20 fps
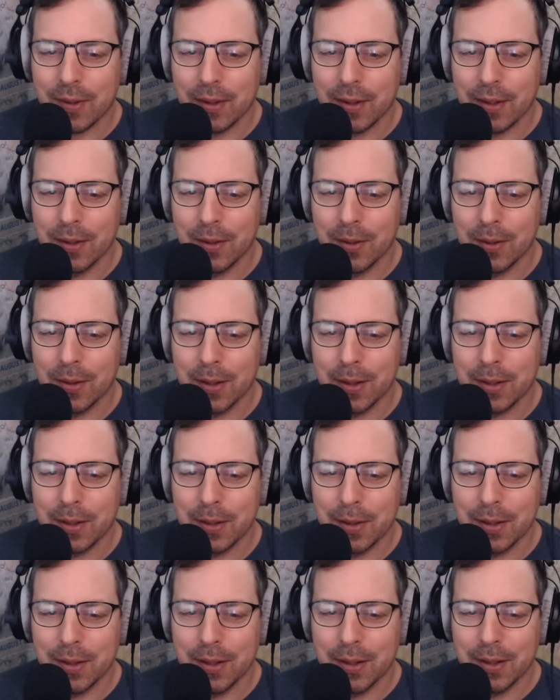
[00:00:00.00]
you know like
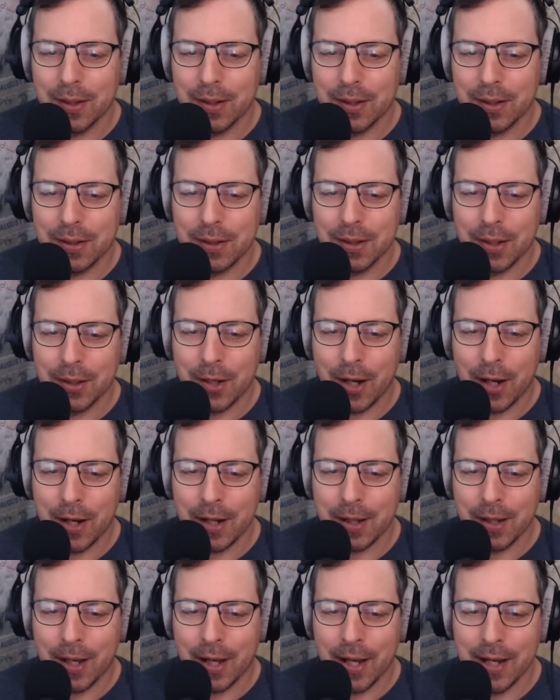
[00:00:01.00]
a
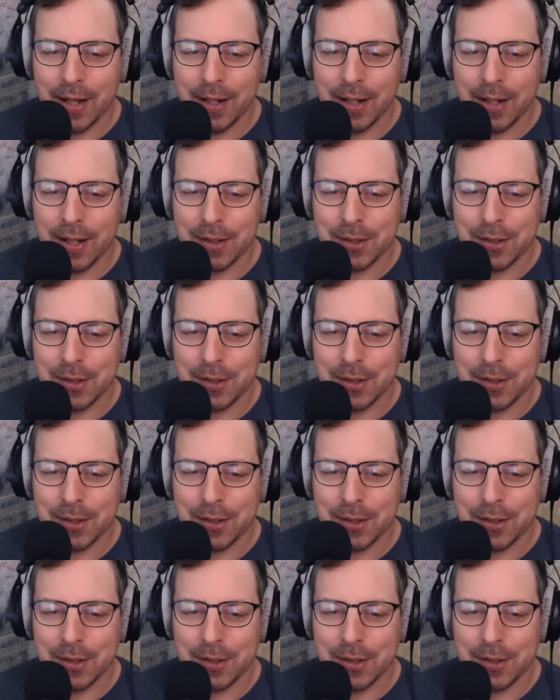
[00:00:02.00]
dotted line and